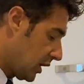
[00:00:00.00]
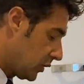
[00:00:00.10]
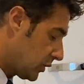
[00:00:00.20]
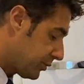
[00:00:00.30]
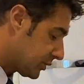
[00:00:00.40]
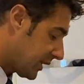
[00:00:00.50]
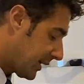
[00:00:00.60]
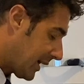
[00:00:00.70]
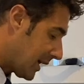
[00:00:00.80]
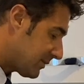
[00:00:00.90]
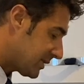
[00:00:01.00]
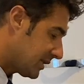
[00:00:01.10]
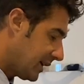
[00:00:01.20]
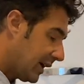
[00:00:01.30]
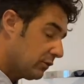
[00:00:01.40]
we put the clams,
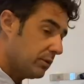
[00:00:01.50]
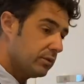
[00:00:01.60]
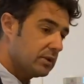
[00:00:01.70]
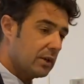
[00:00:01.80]
and we put